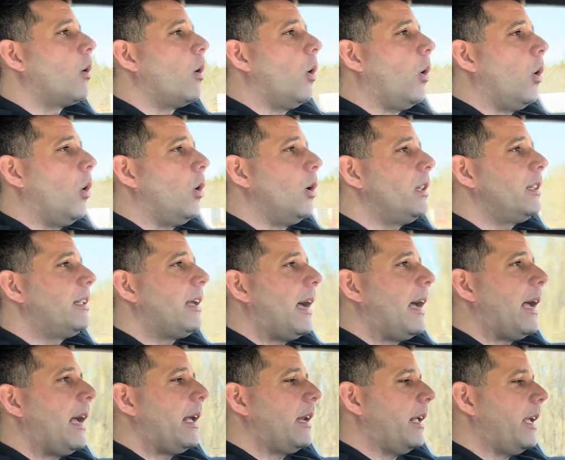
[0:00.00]
all
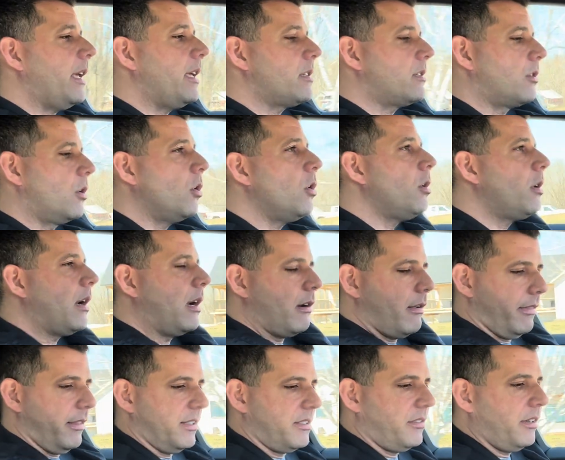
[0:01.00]
that is good, and
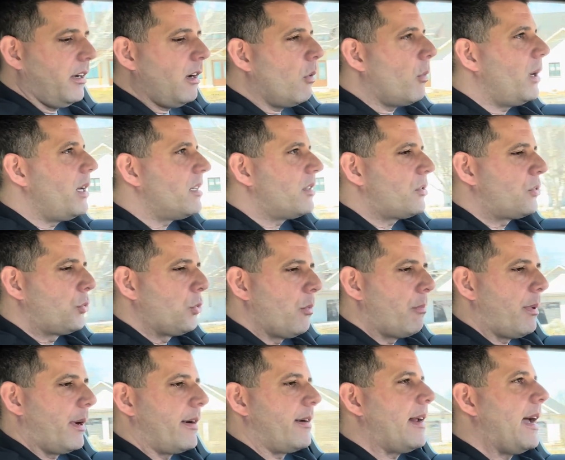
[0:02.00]
the steering wheel is
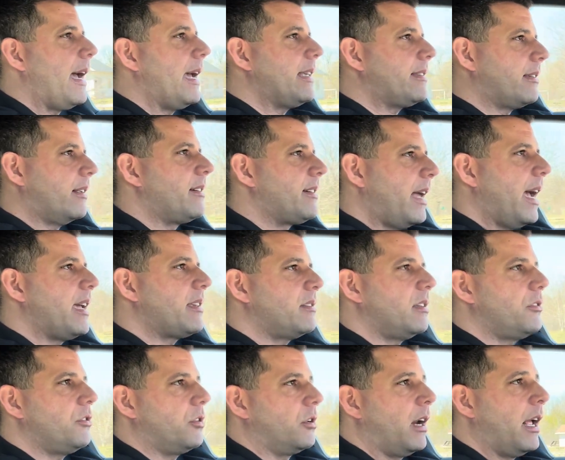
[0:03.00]
super nice and nice
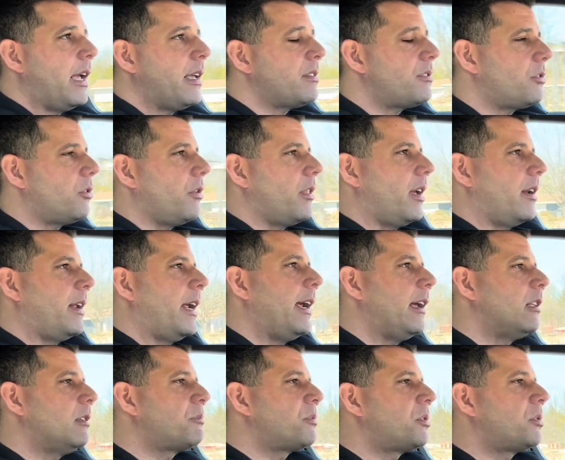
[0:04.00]
in your hand, so that
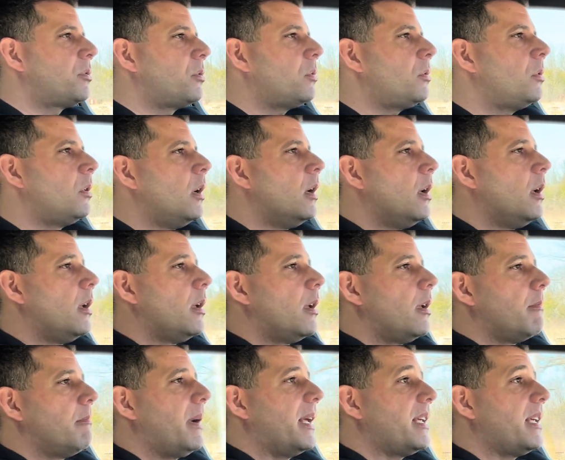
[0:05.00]
helps too. But